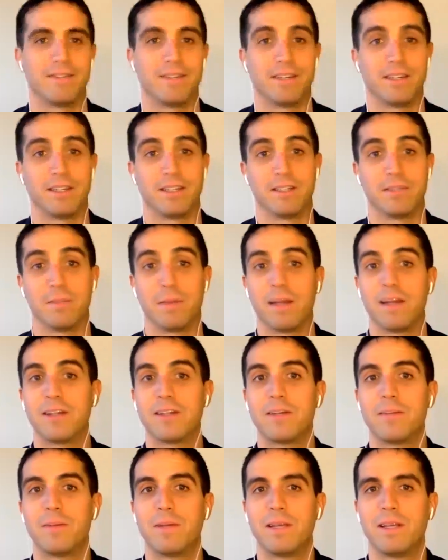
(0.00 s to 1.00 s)
it is meant
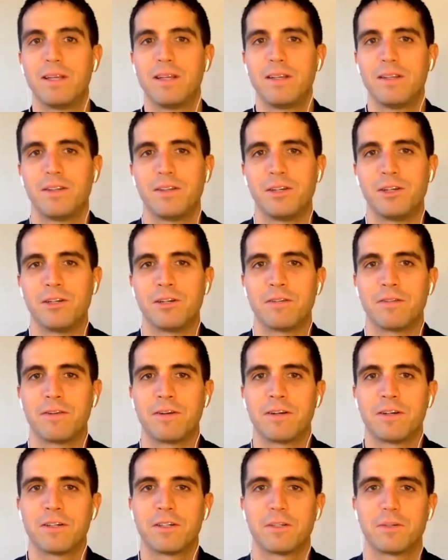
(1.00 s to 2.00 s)
to be, the
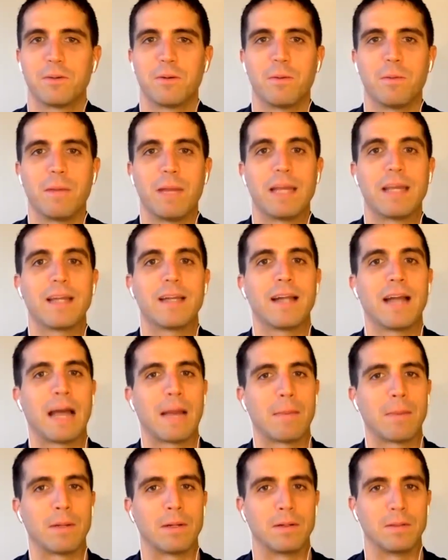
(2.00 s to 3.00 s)
universe will make it
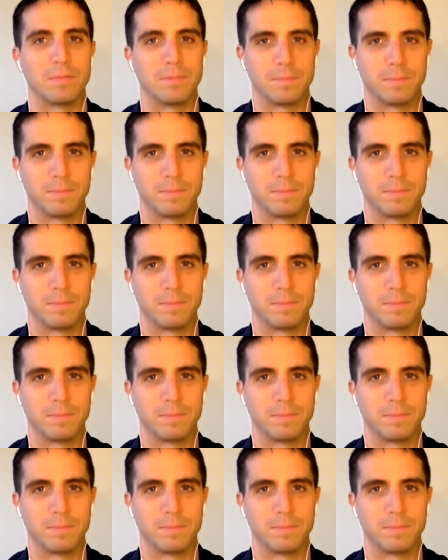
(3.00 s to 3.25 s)
happen.